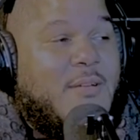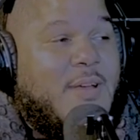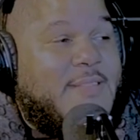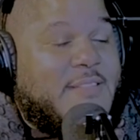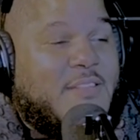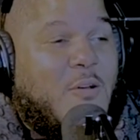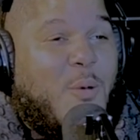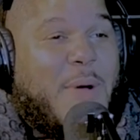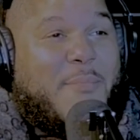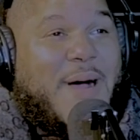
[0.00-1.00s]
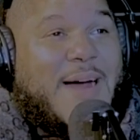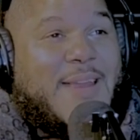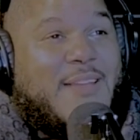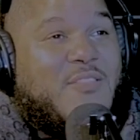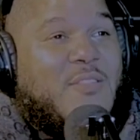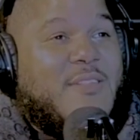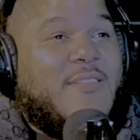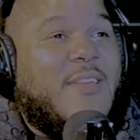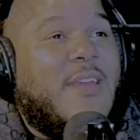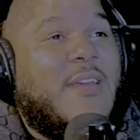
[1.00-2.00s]
It takes a toll on my body, as you can
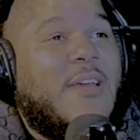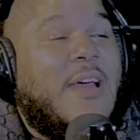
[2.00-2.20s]
see.